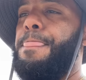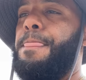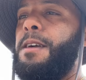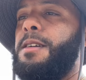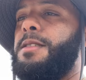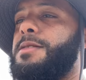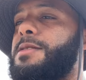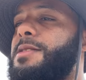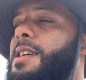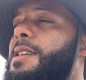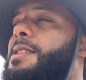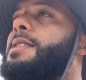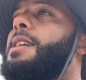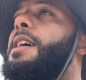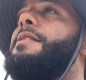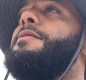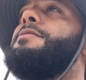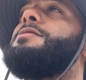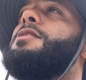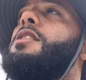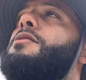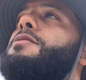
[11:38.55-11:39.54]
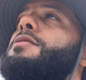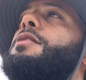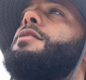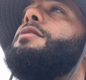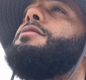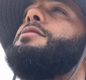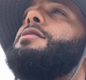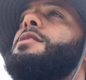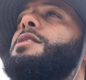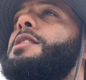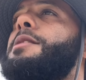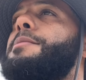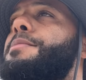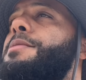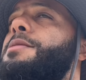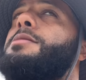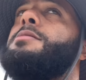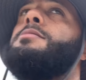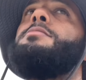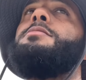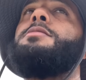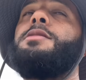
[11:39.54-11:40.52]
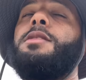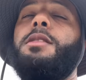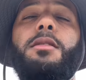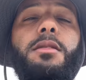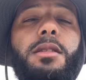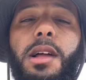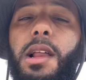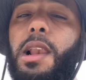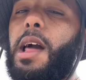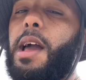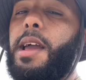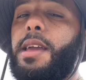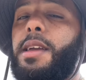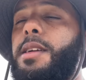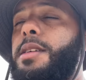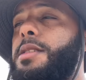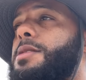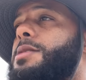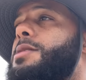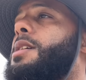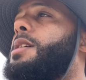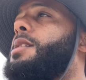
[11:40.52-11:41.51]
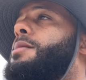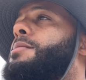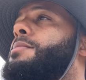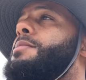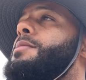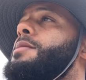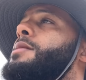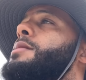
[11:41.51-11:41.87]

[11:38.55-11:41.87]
Because Tank Davis over there in the Olympics still look like he in shape.